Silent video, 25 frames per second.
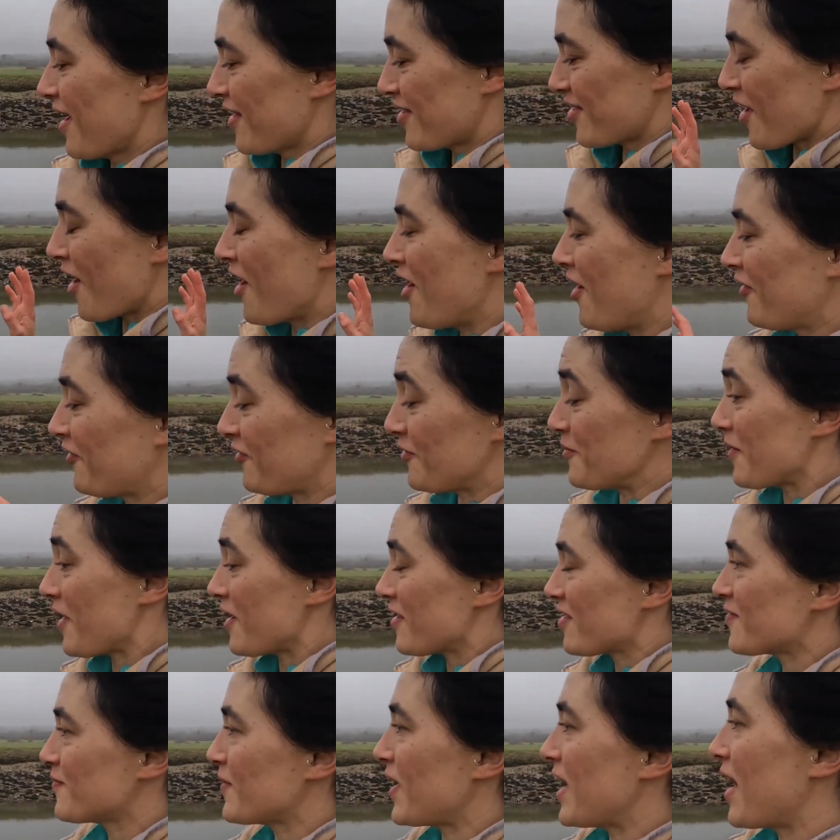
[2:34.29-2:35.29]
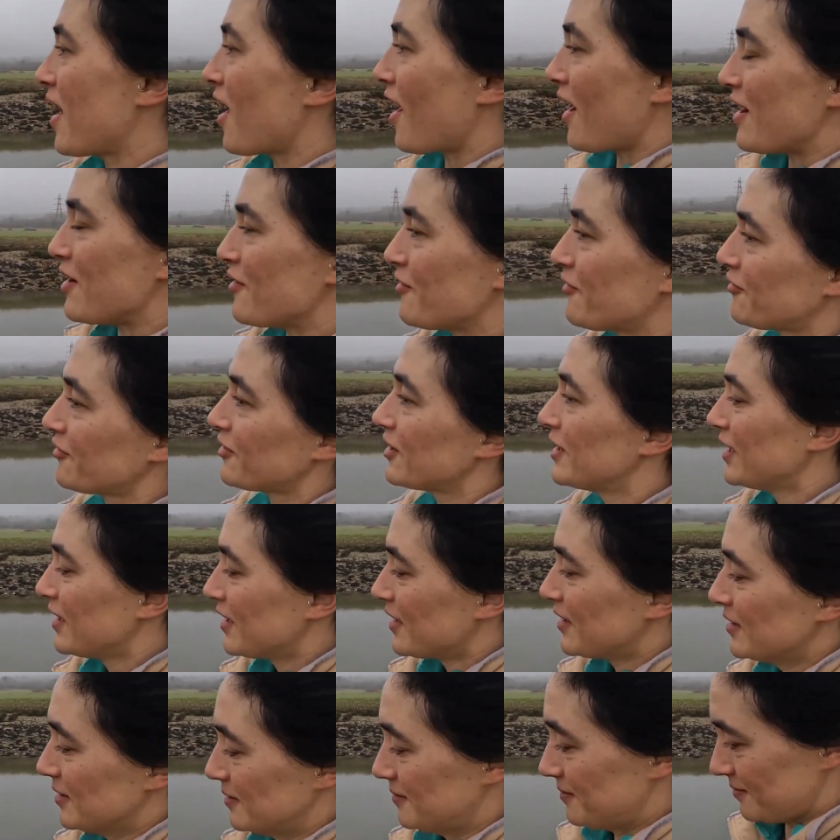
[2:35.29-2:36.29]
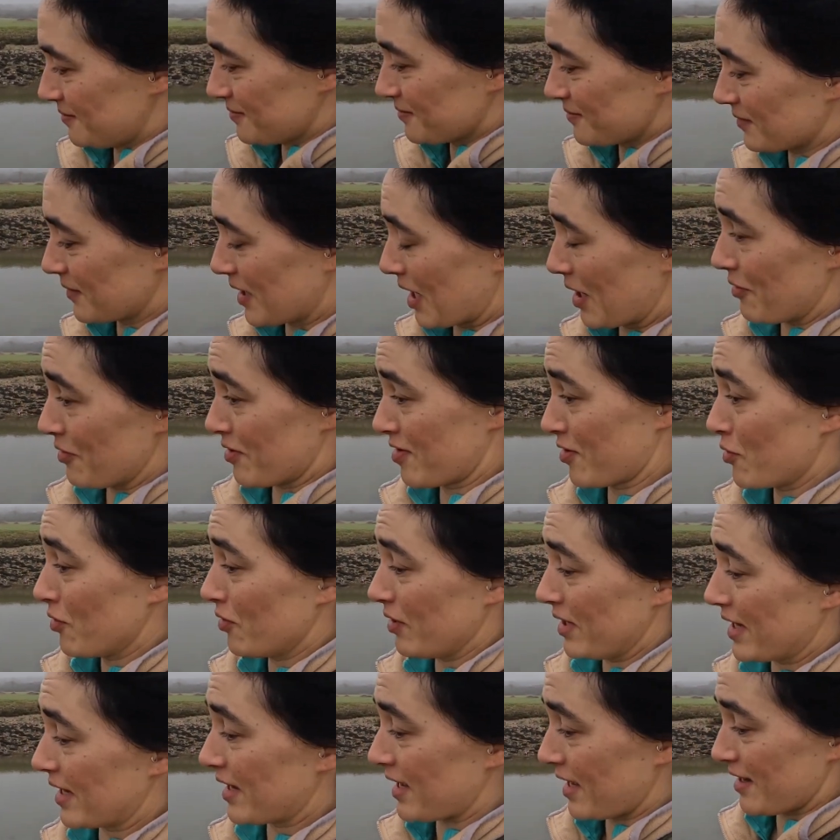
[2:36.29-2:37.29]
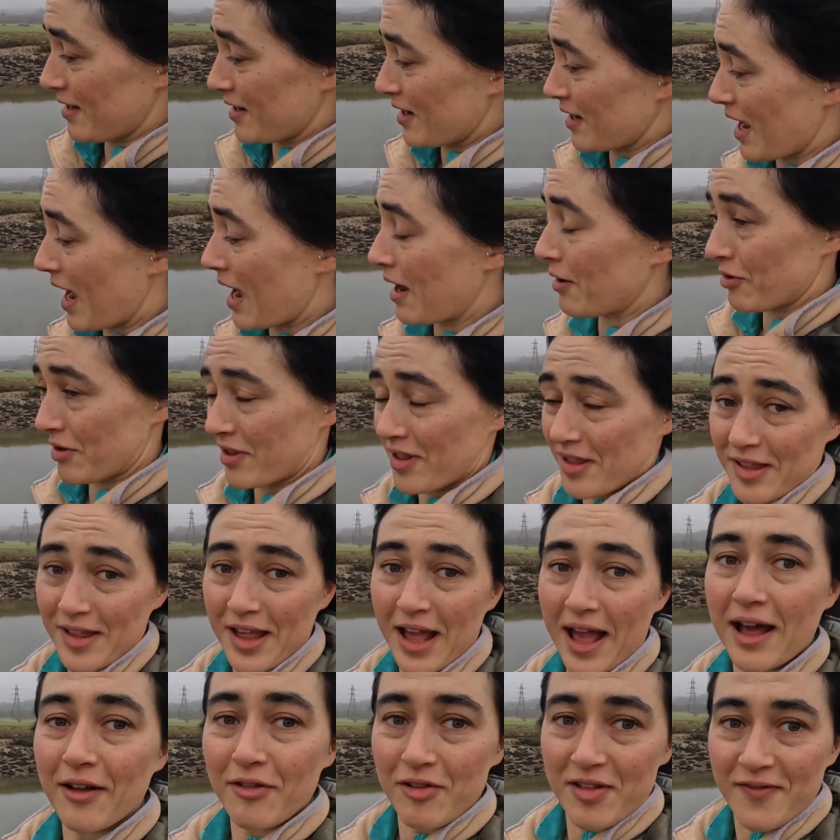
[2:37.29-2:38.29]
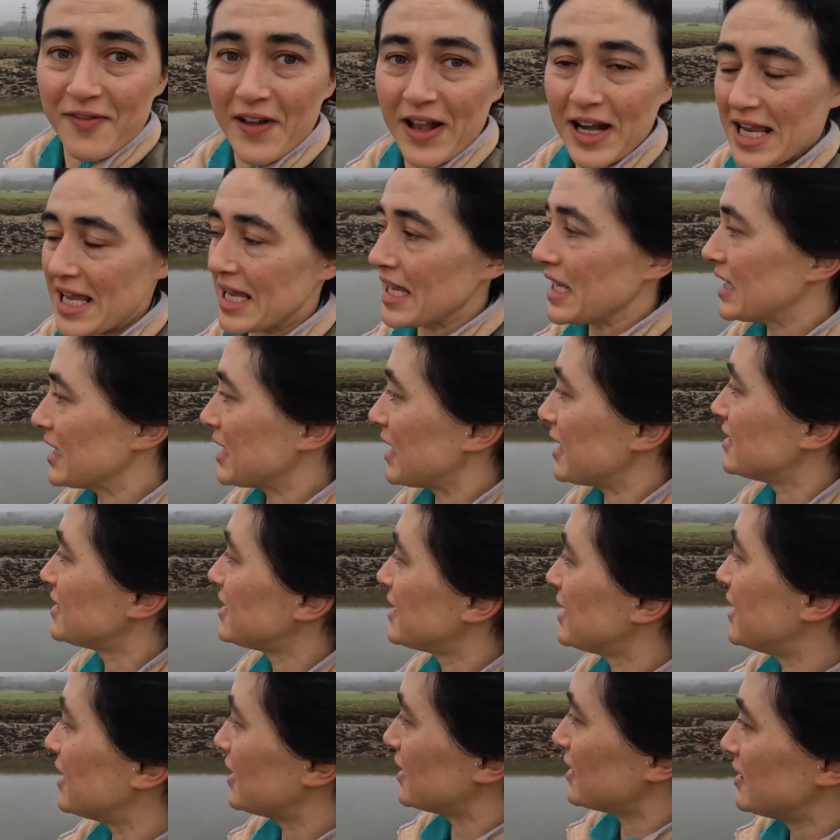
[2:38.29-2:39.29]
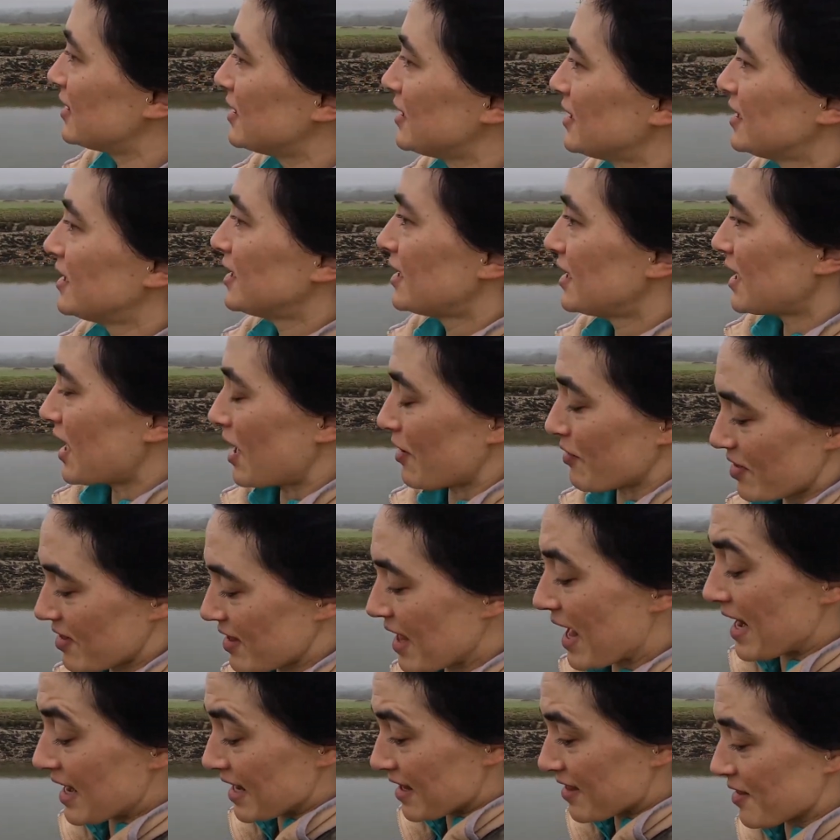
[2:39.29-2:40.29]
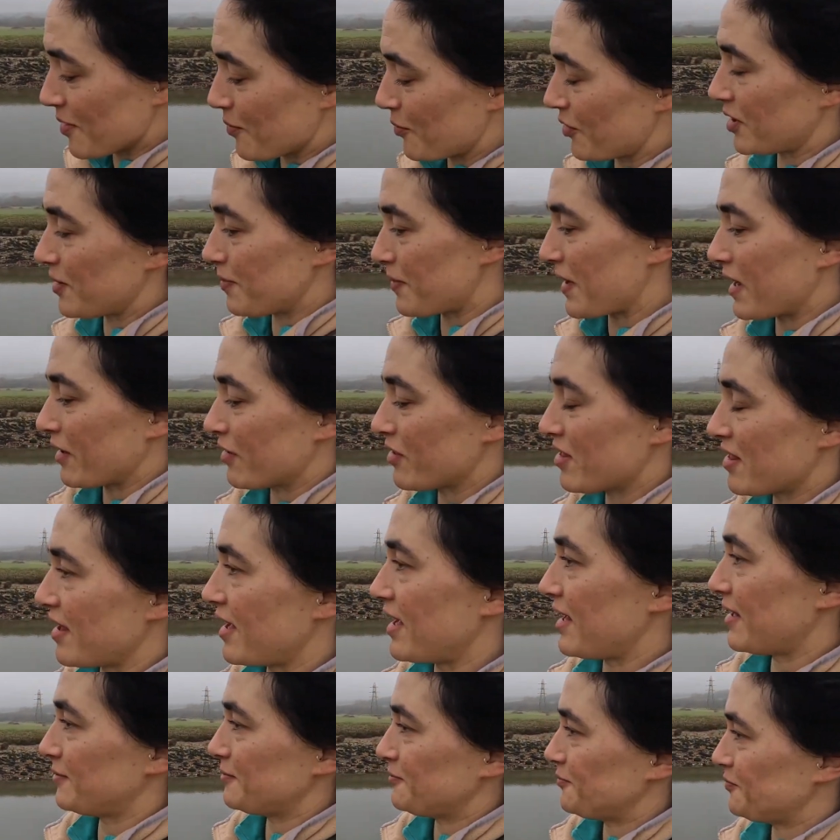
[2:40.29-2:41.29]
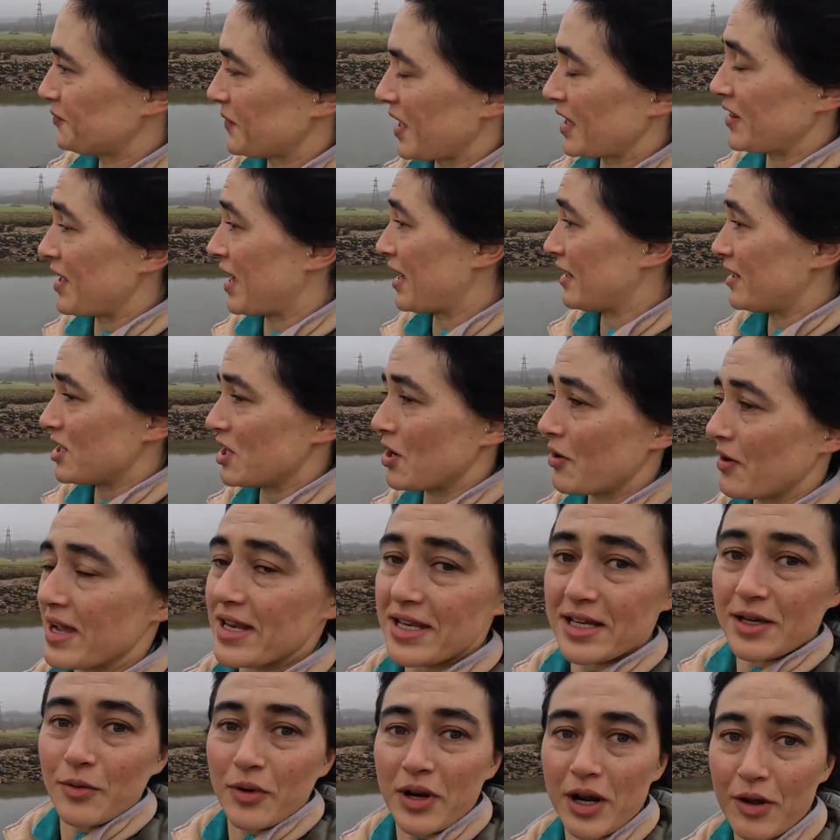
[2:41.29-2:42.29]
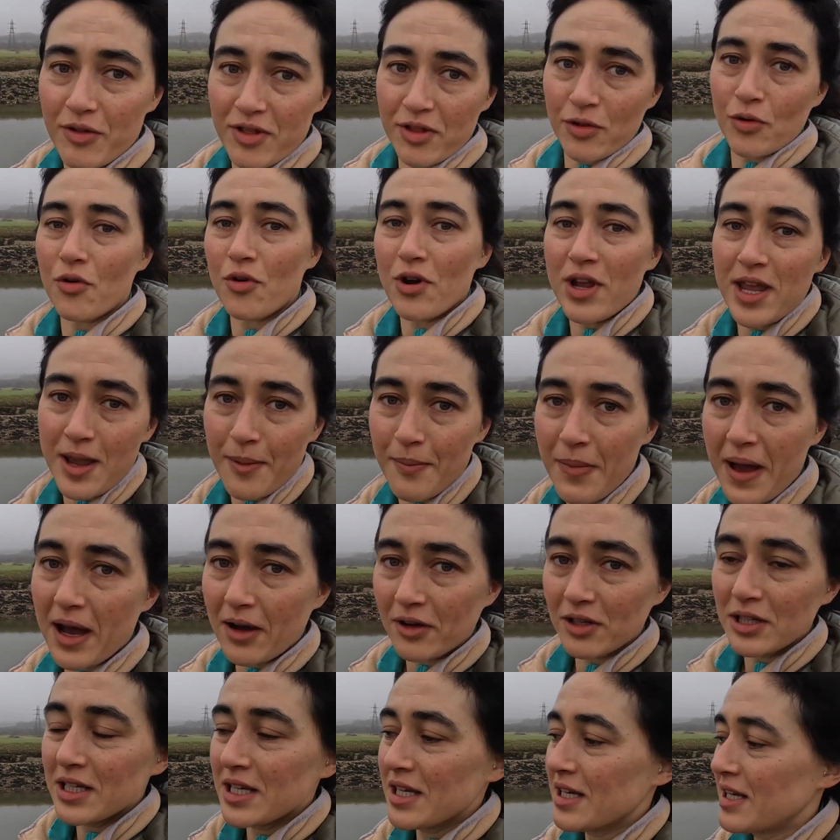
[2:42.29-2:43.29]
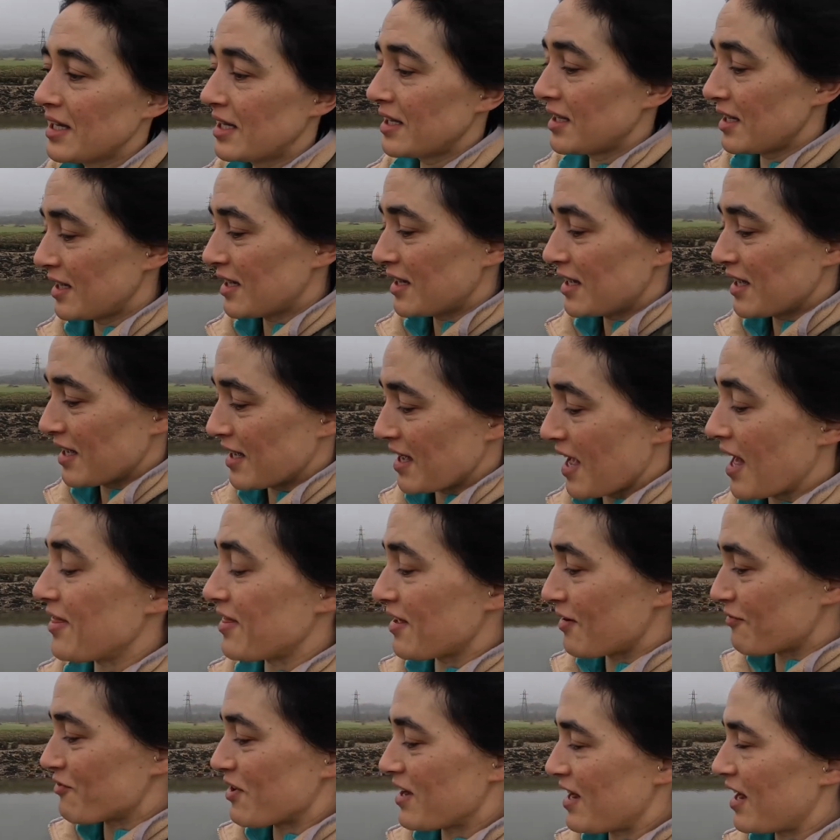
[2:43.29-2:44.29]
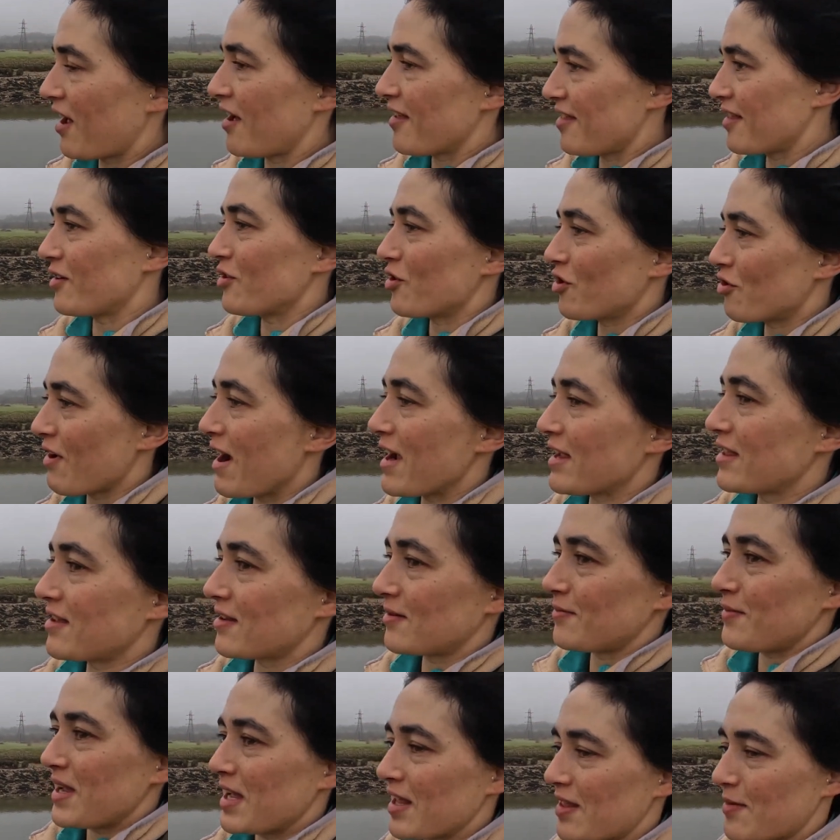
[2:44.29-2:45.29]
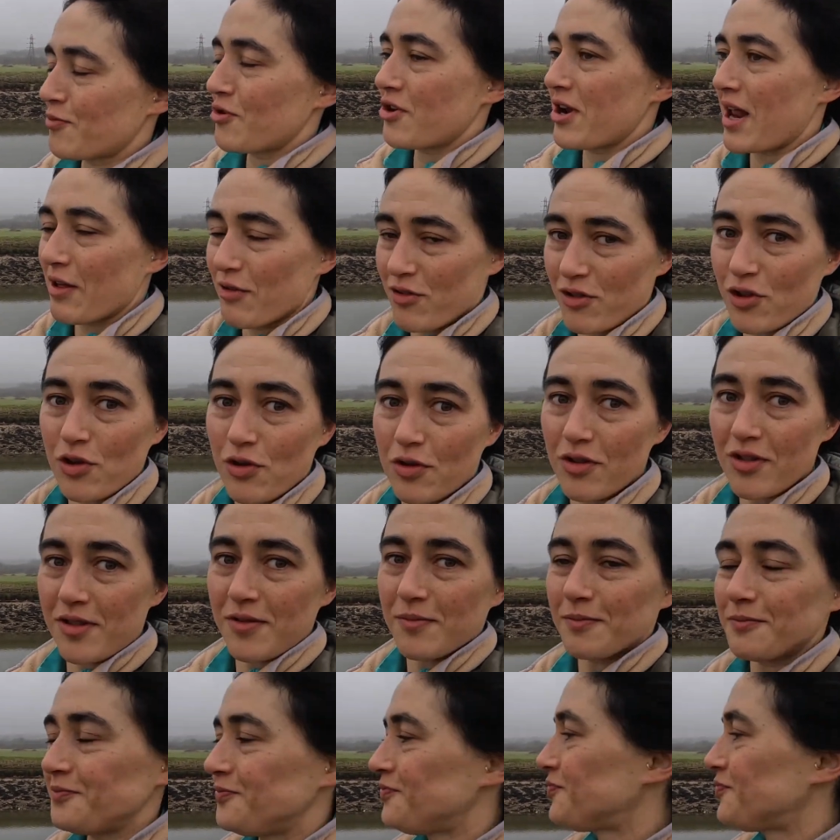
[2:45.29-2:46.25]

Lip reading: So for most of my life, I was calling it Ouse Valley, until I was telling someone about it and they had no idea what I was talking about, and then realised and corrected me, it's pronounced Ouse.